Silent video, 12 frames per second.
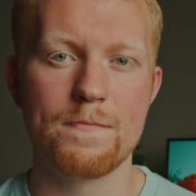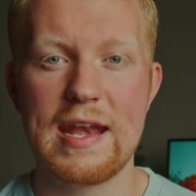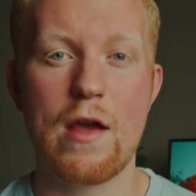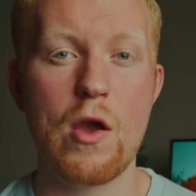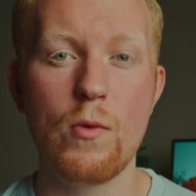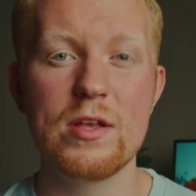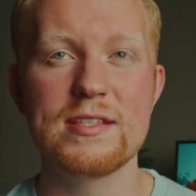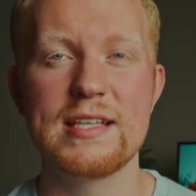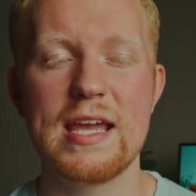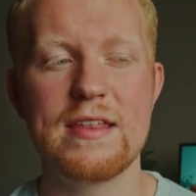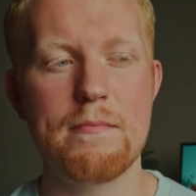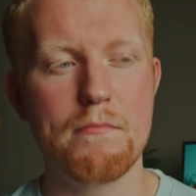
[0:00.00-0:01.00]
Now, I will
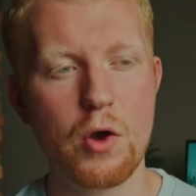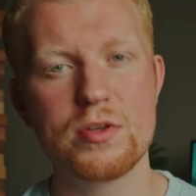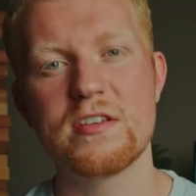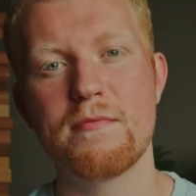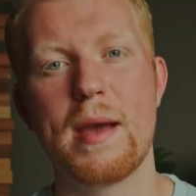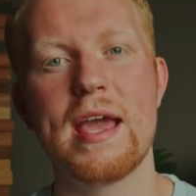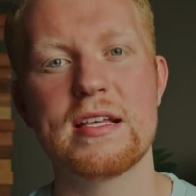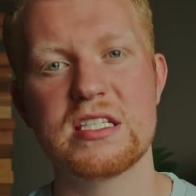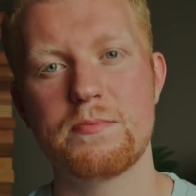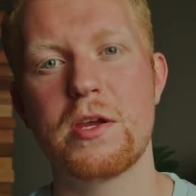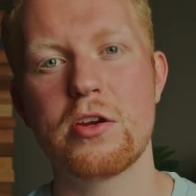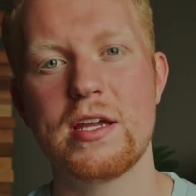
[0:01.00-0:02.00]
say that most of my
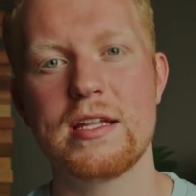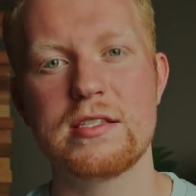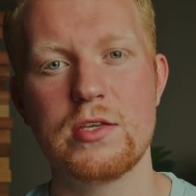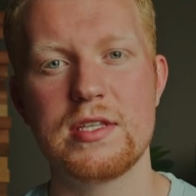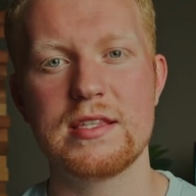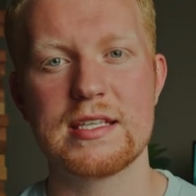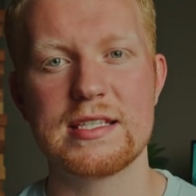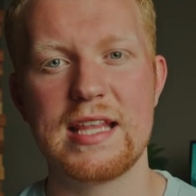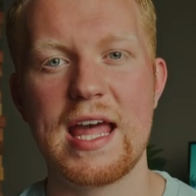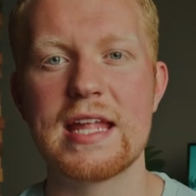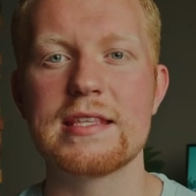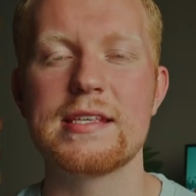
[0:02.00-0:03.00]
experience using this
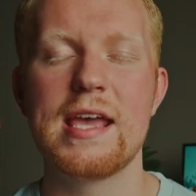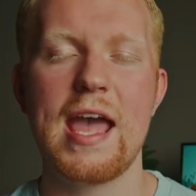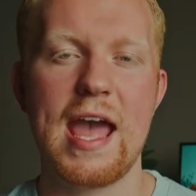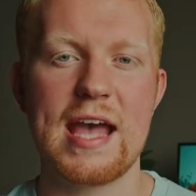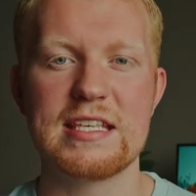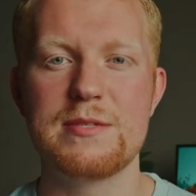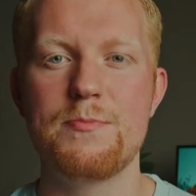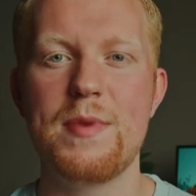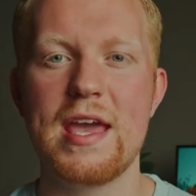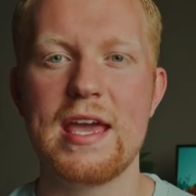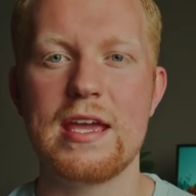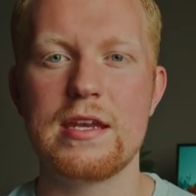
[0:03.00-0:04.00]
lens has
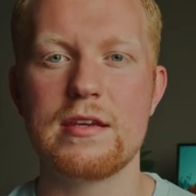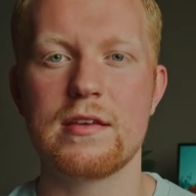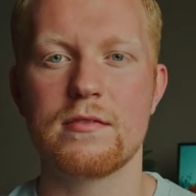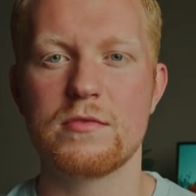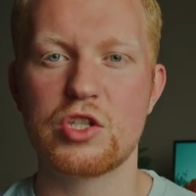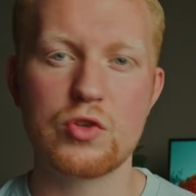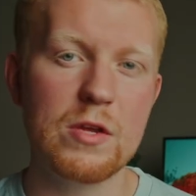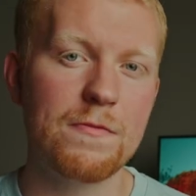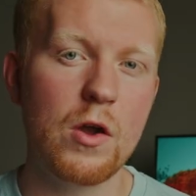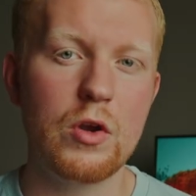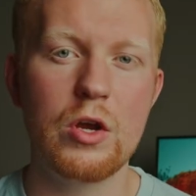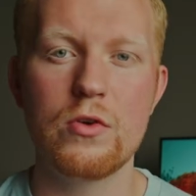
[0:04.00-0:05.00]
been street
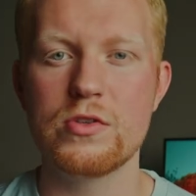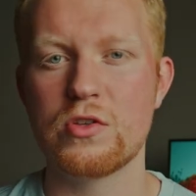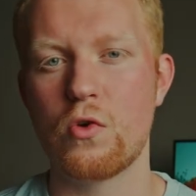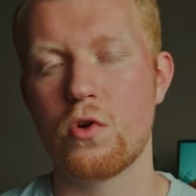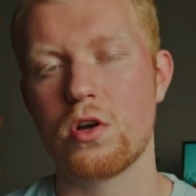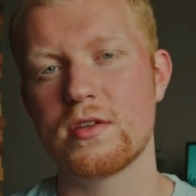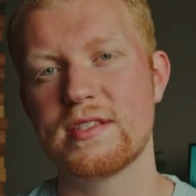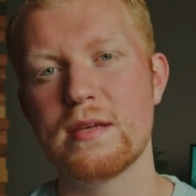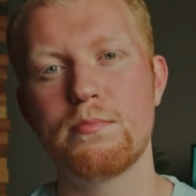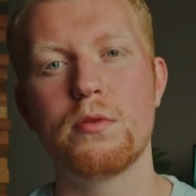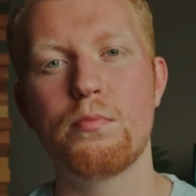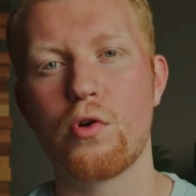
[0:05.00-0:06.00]
photos or
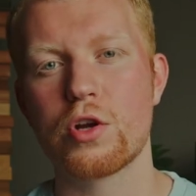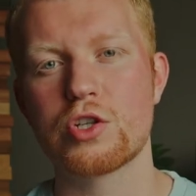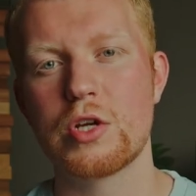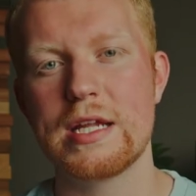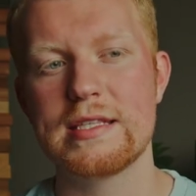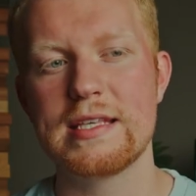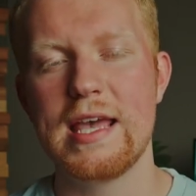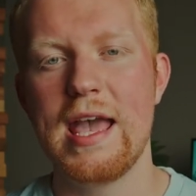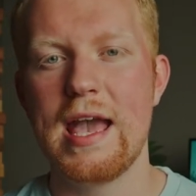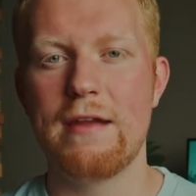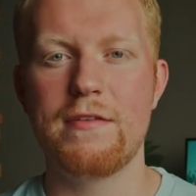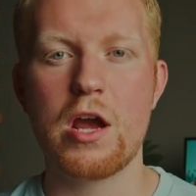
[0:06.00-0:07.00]
simple portraits
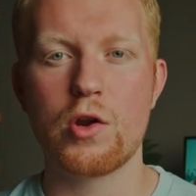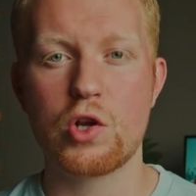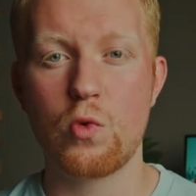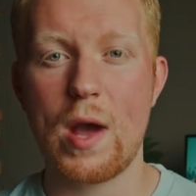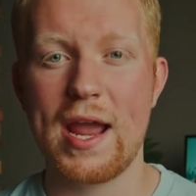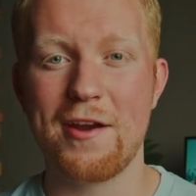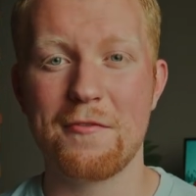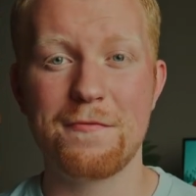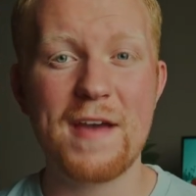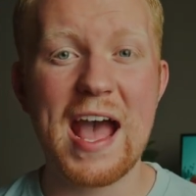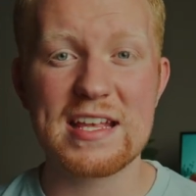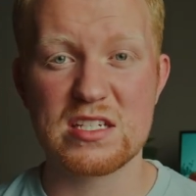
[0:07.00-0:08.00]
and have not required
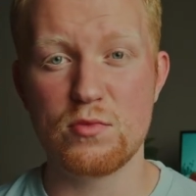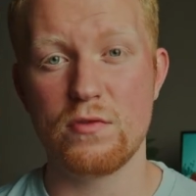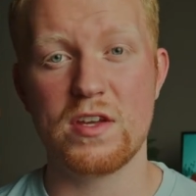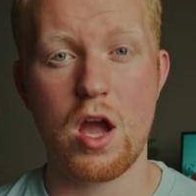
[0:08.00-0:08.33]
fast-moving